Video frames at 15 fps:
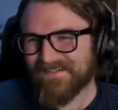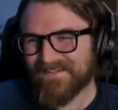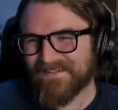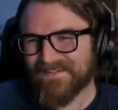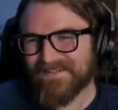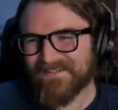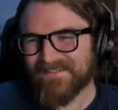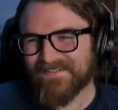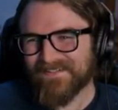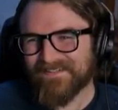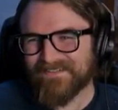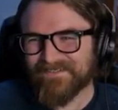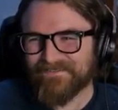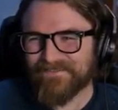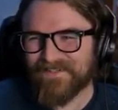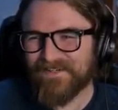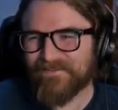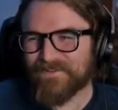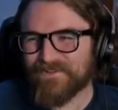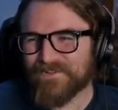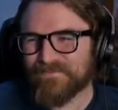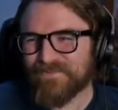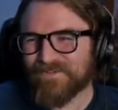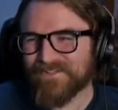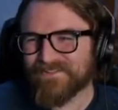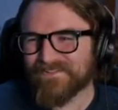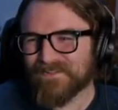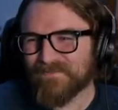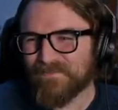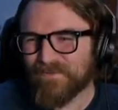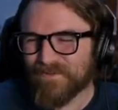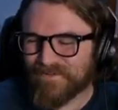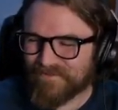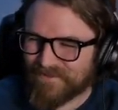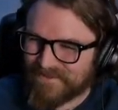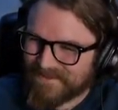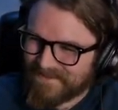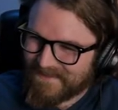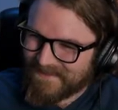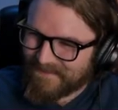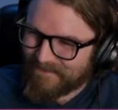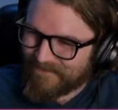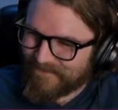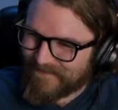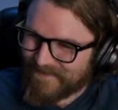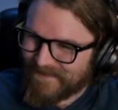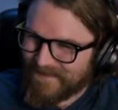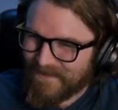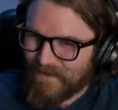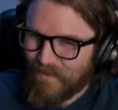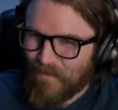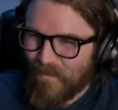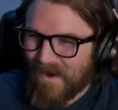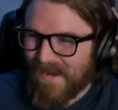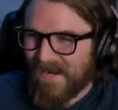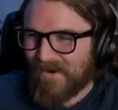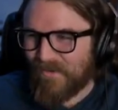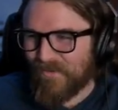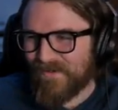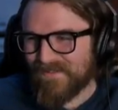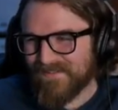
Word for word: right. Another 500 points on the board for Tom. Wow.